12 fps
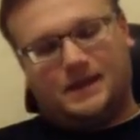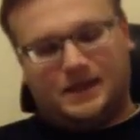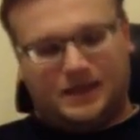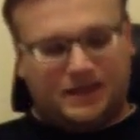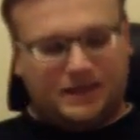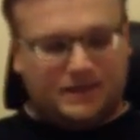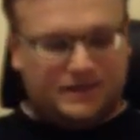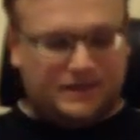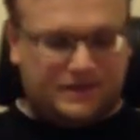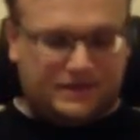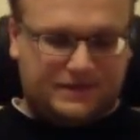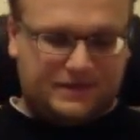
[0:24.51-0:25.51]
And
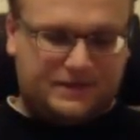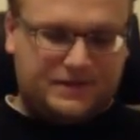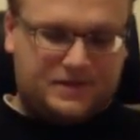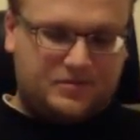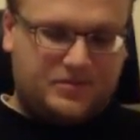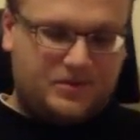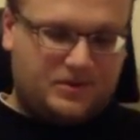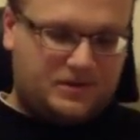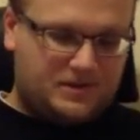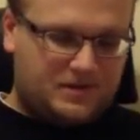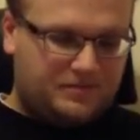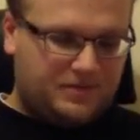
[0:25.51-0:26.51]
uh, this
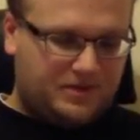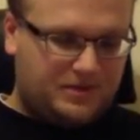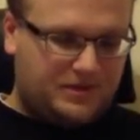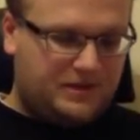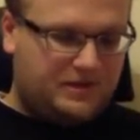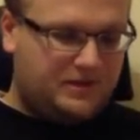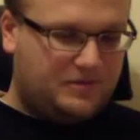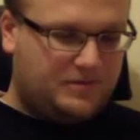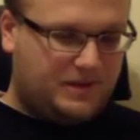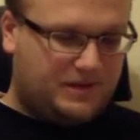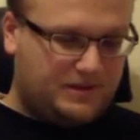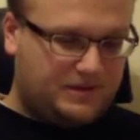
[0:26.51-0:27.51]
book is especially
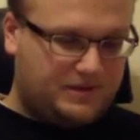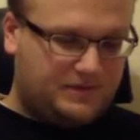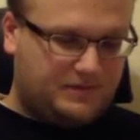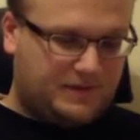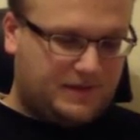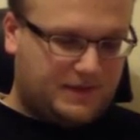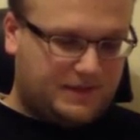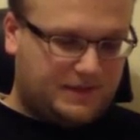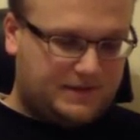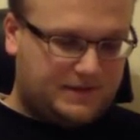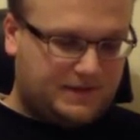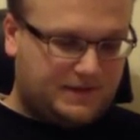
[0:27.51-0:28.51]
good because you've
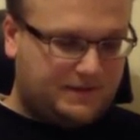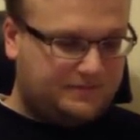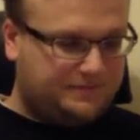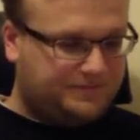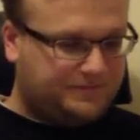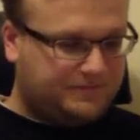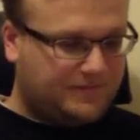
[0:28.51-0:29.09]
got uh,